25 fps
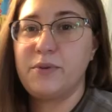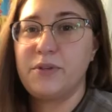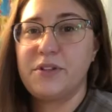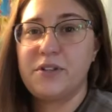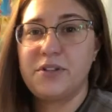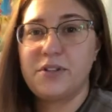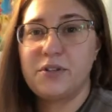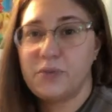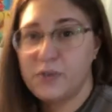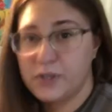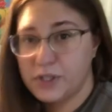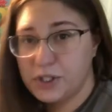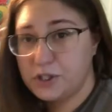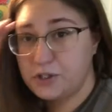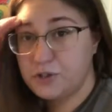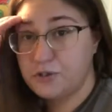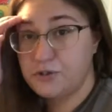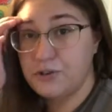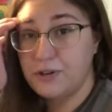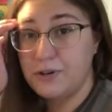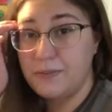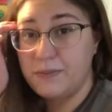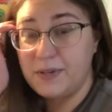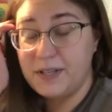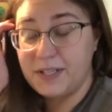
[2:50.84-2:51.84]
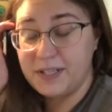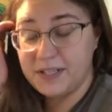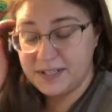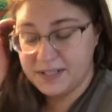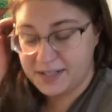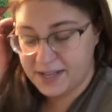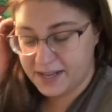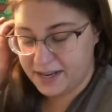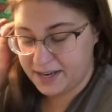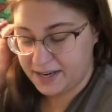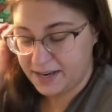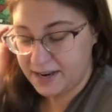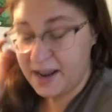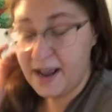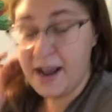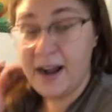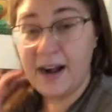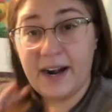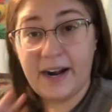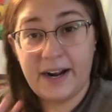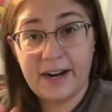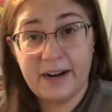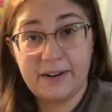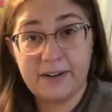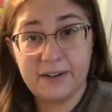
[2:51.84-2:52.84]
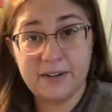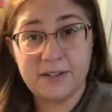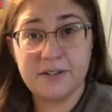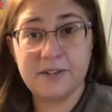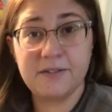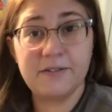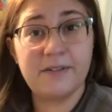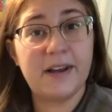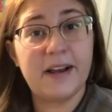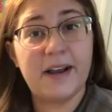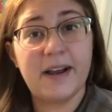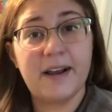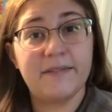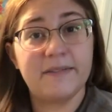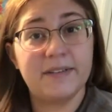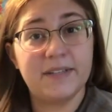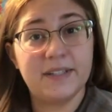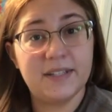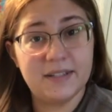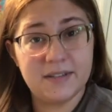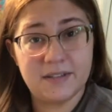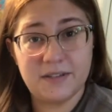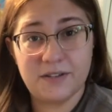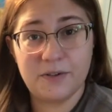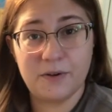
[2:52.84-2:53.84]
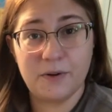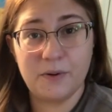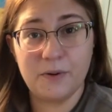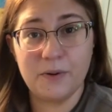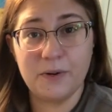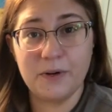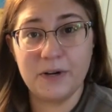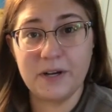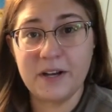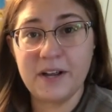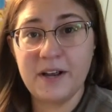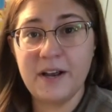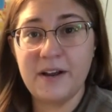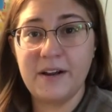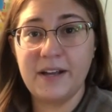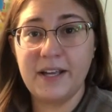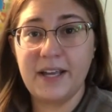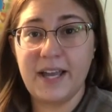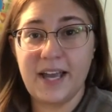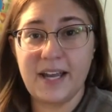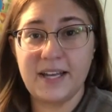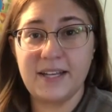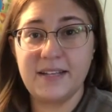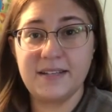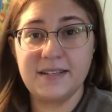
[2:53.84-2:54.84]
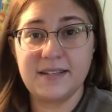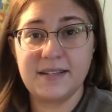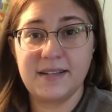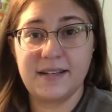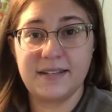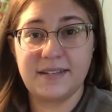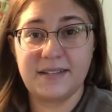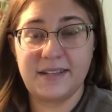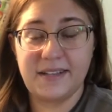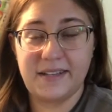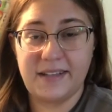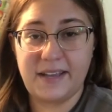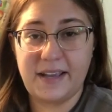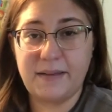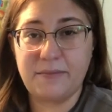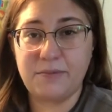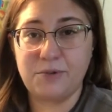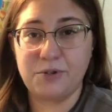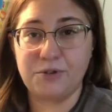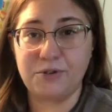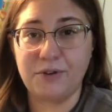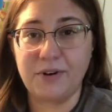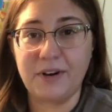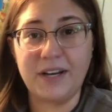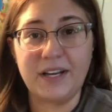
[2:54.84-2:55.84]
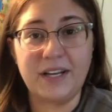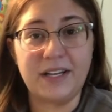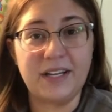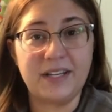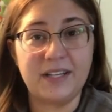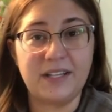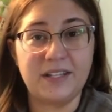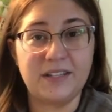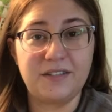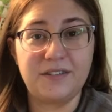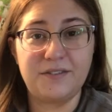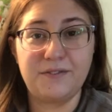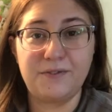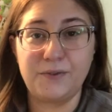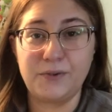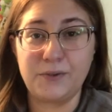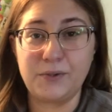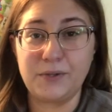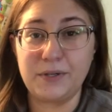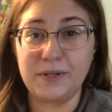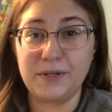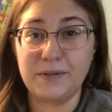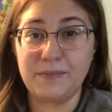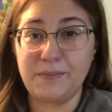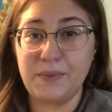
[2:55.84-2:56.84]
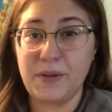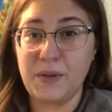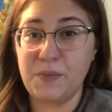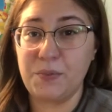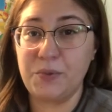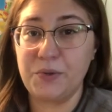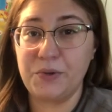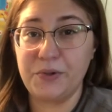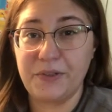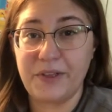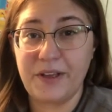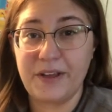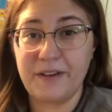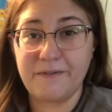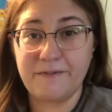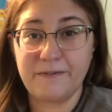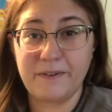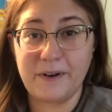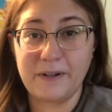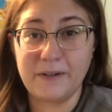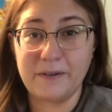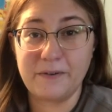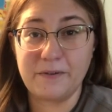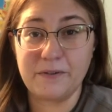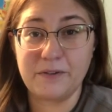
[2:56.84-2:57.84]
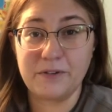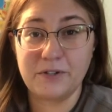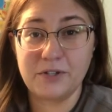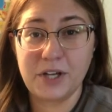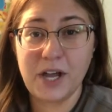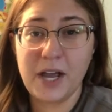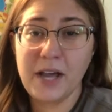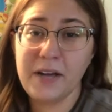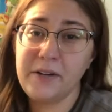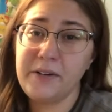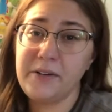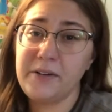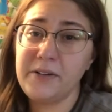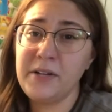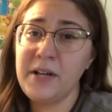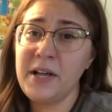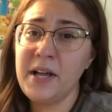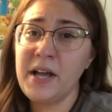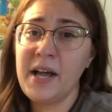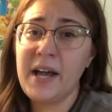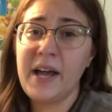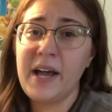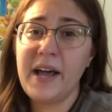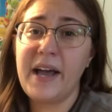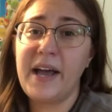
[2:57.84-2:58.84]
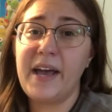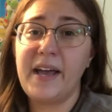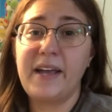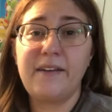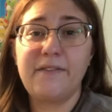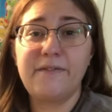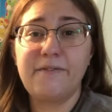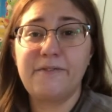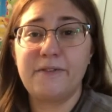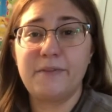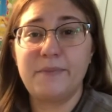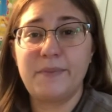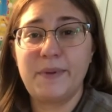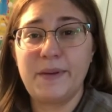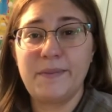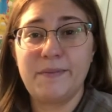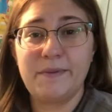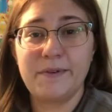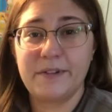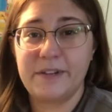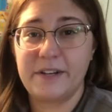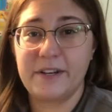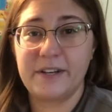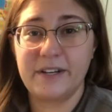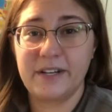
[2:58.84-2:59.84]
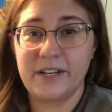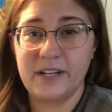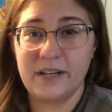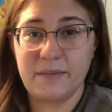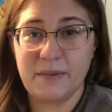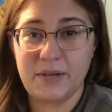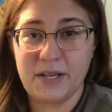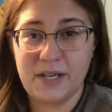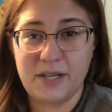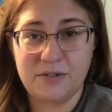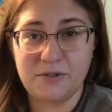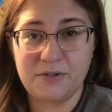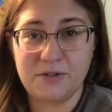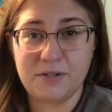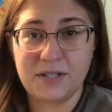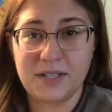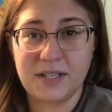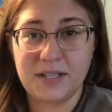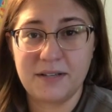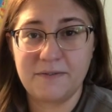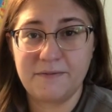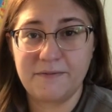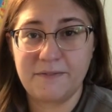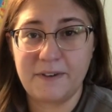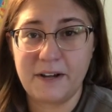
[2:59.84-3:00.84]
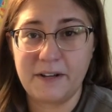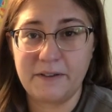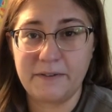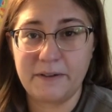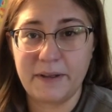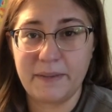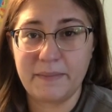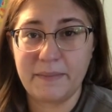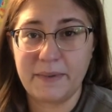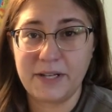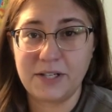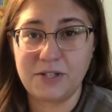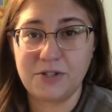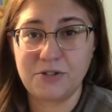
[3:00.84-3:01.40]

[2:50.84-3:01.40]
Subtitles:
with the Twitch streaming said, I also now have a Discord, Candy's Classic Game Shrine. It's for people that follow the channel and for people that are going to be interested in following my